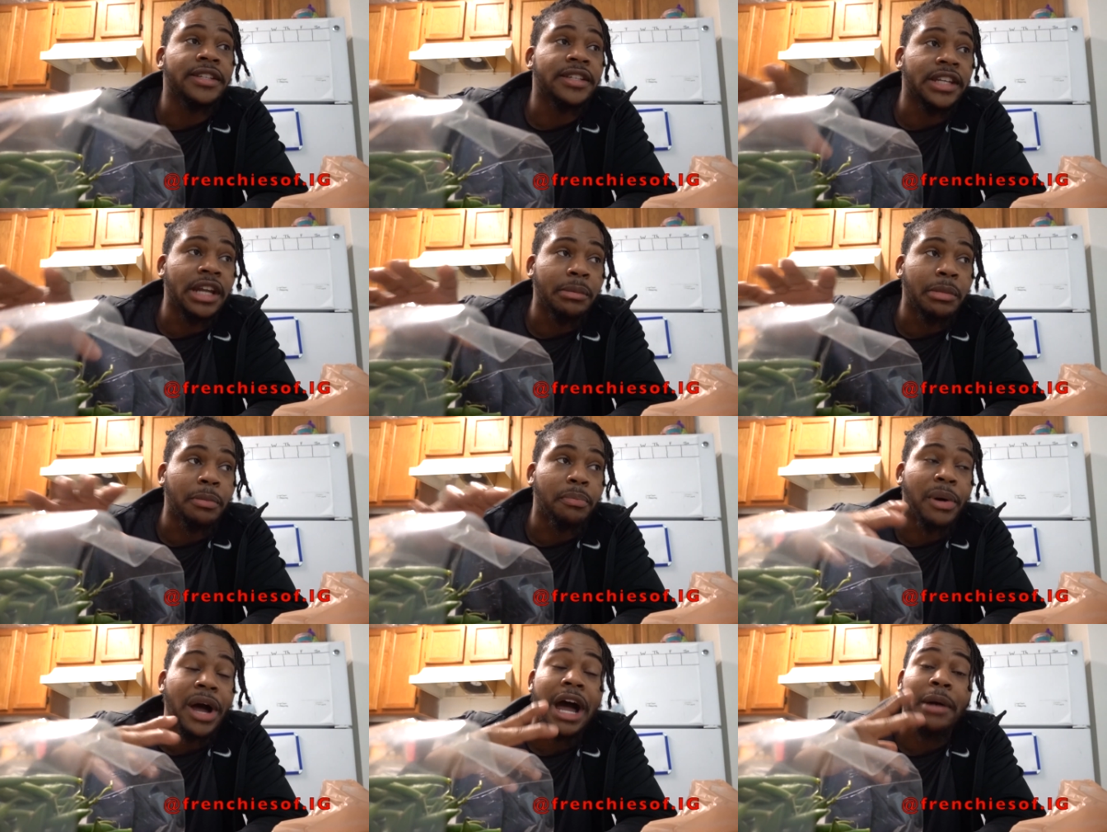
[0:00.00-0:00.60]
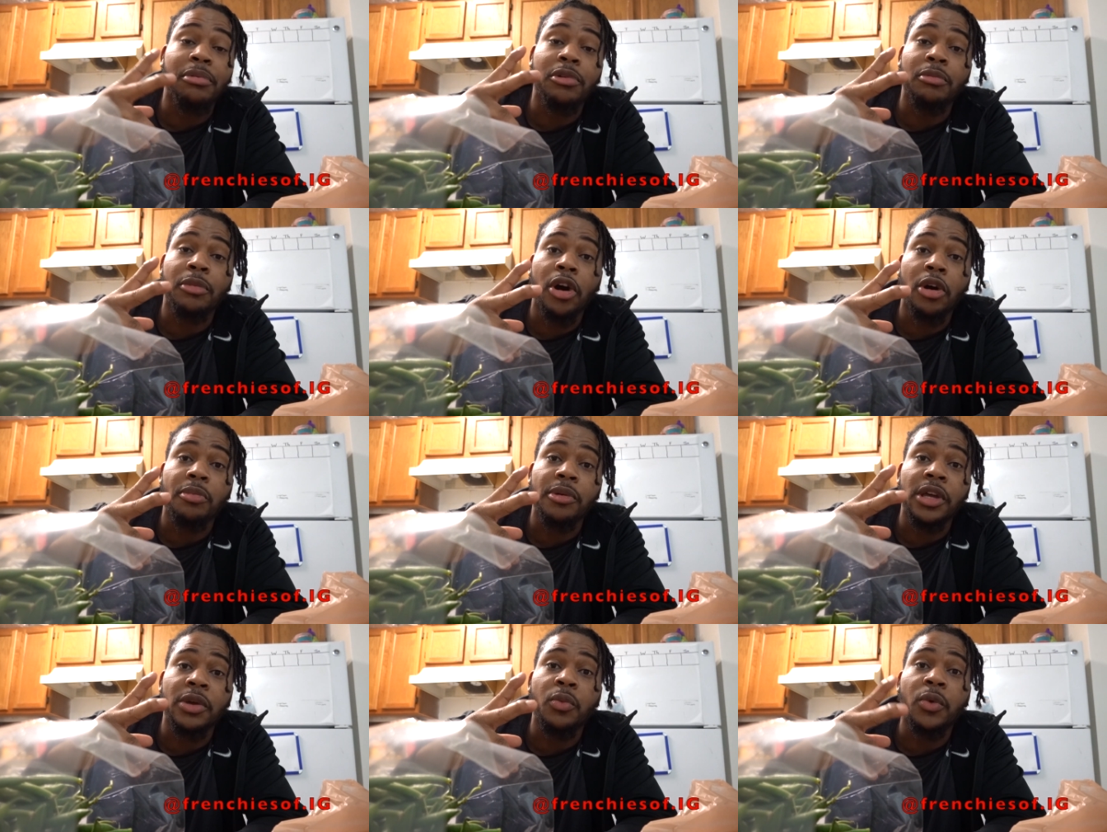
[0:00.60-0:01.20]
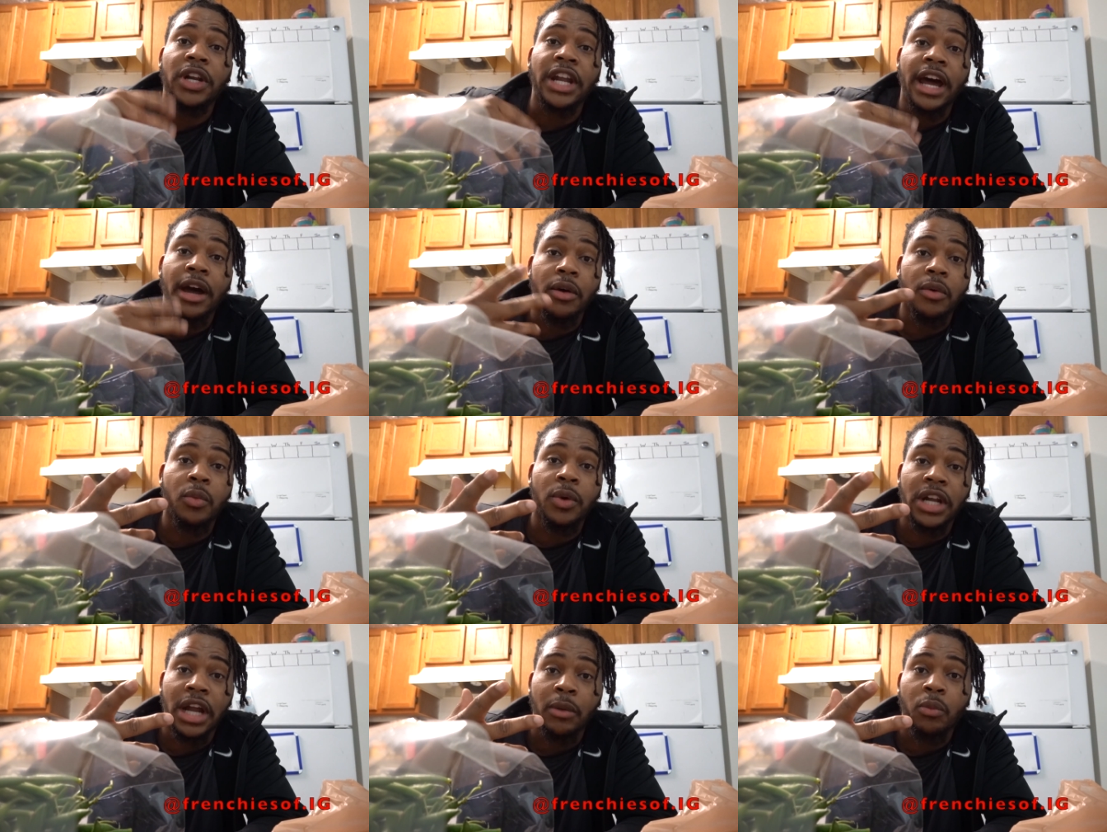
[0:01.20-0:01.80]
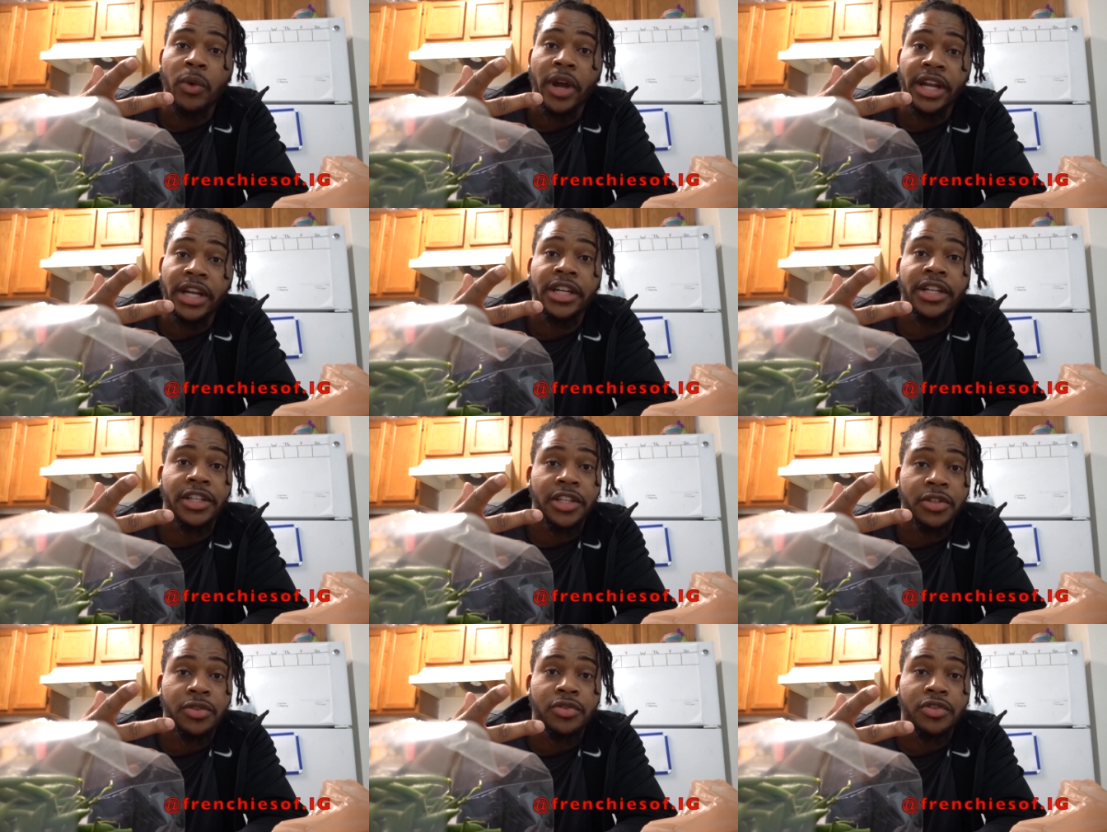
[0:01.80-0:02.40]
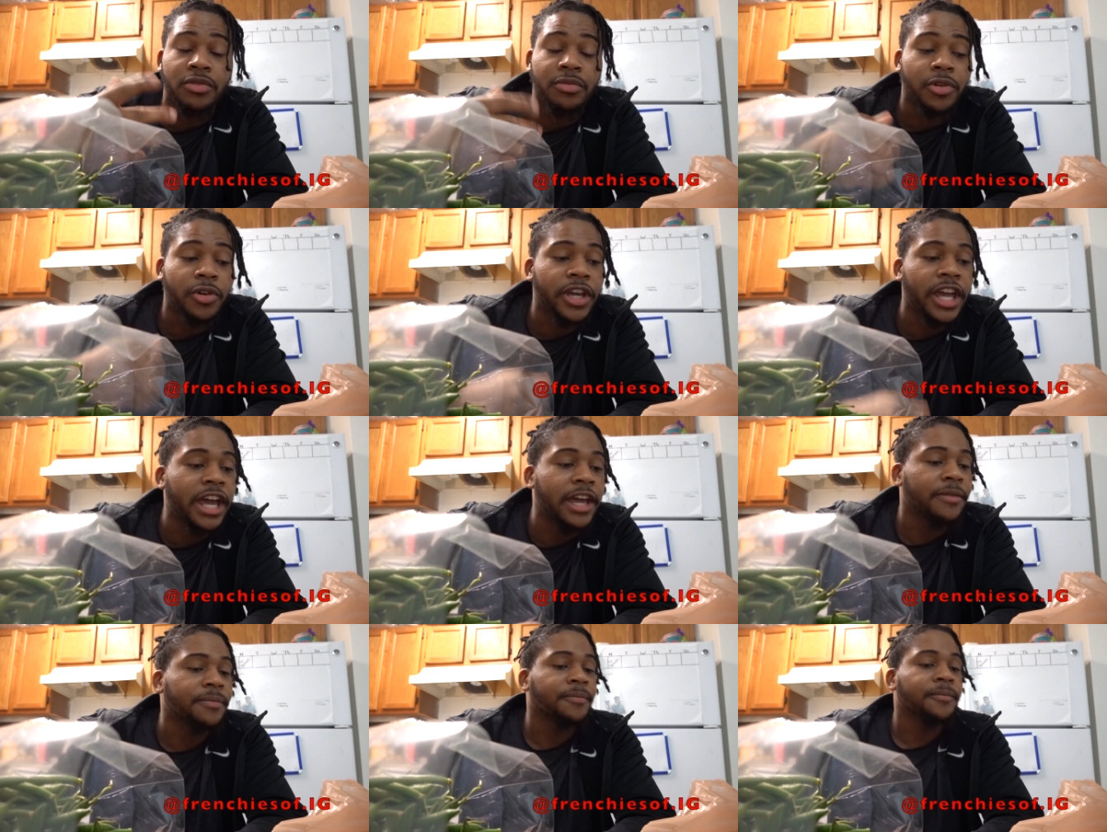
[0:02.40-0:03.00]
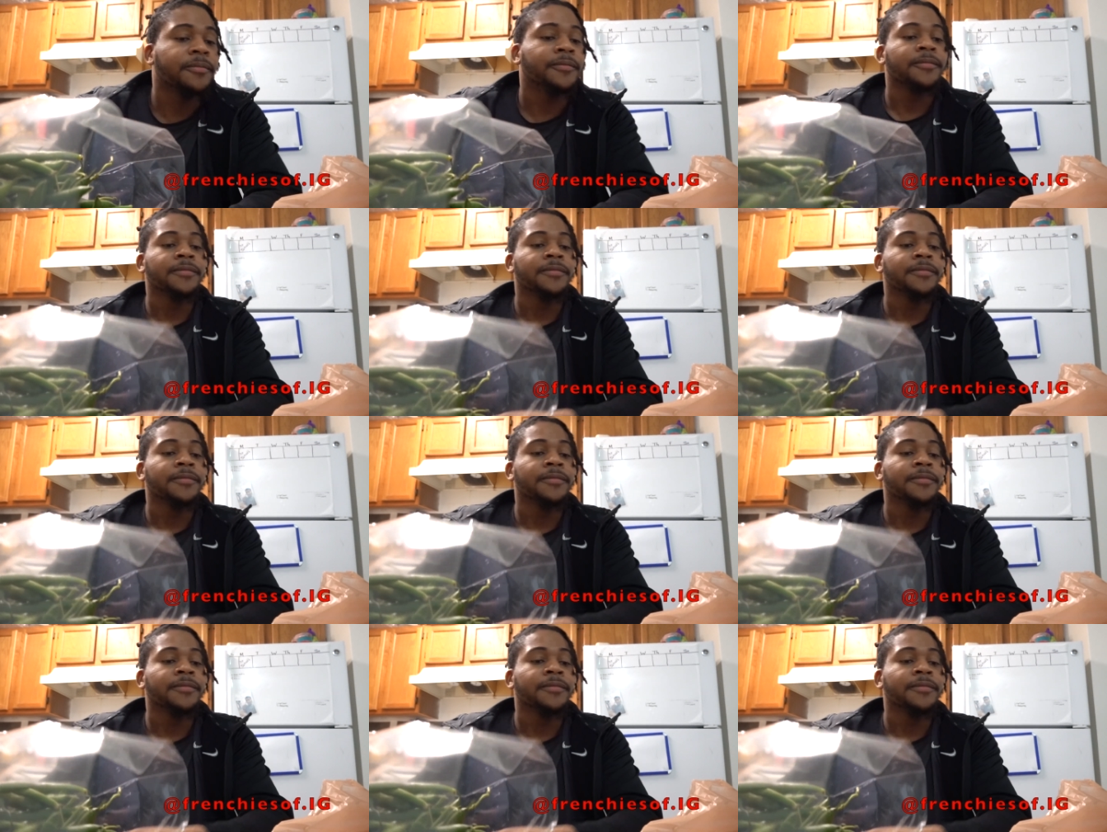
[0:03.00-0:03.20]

and I'm gonna pop them open when I'm ready to use them, okay?